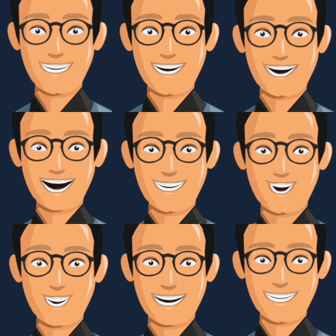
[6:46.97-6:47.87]
Step
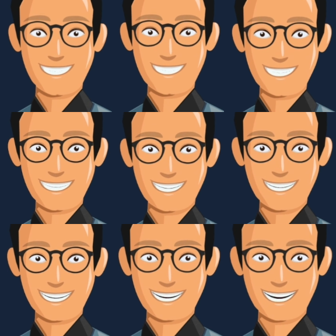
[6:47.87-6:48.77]
2.
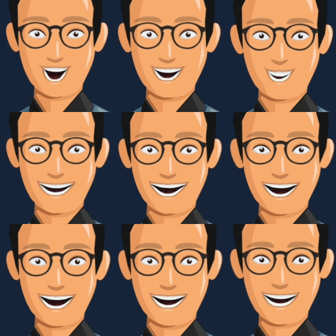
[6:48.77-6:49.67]
Choose your
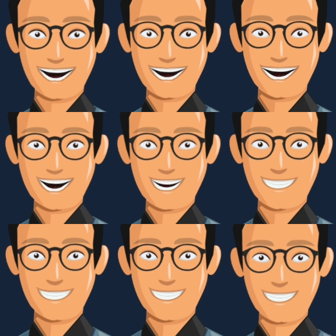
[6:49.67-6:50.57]
CMS.
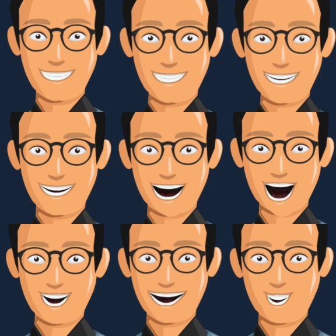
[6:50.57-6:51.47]

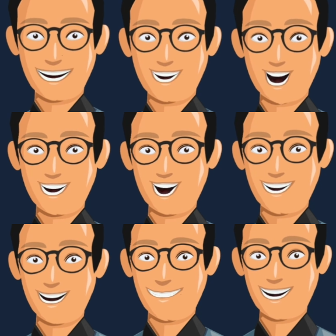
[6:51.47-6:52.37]
There are several
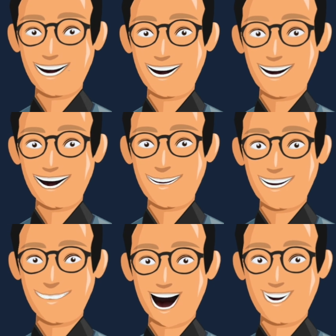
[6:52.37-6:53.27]
content hub providers on
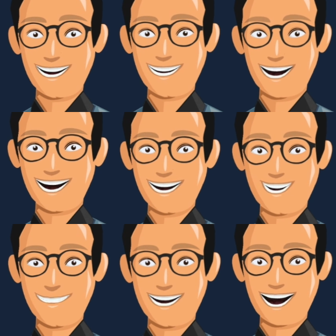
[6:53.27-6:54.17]
the market that can
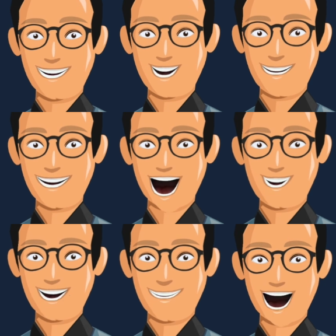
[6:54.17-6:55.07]
help you build your
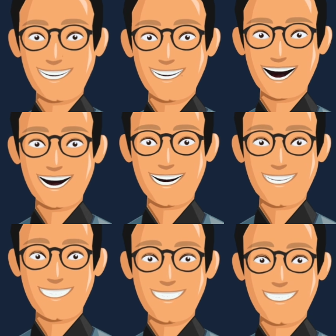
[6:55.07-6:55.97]
content marketing
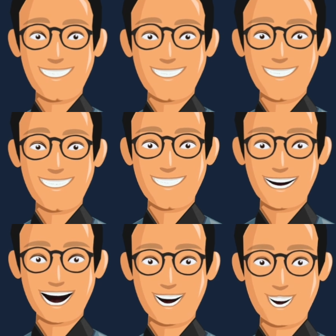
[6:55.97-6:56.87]
hub.
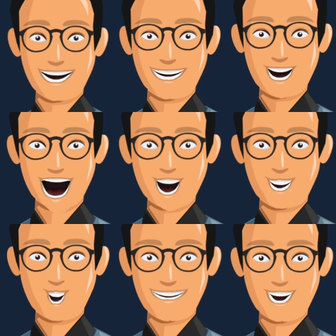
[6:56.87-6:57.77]
Here is a
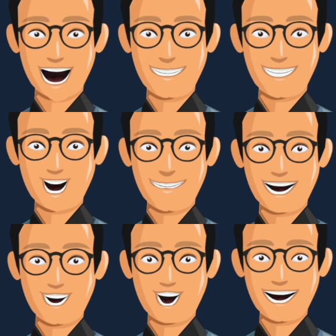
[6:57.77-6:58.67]
comparison chart to help
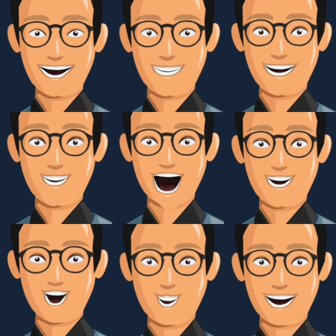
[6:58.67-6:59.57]
you choose which one
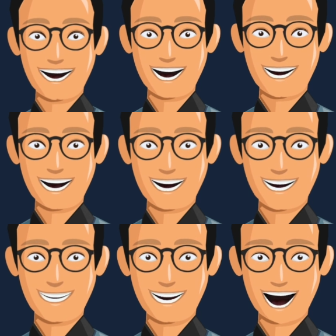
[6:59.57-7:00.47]
to use for your
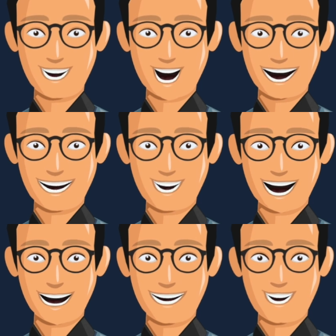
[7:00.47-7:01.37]
healthcare content
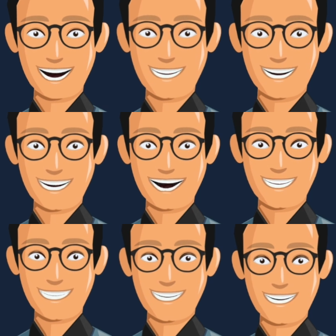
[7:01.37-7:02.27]
marketing efforts.
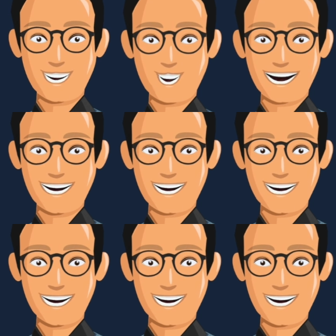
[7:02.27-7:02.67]
Plain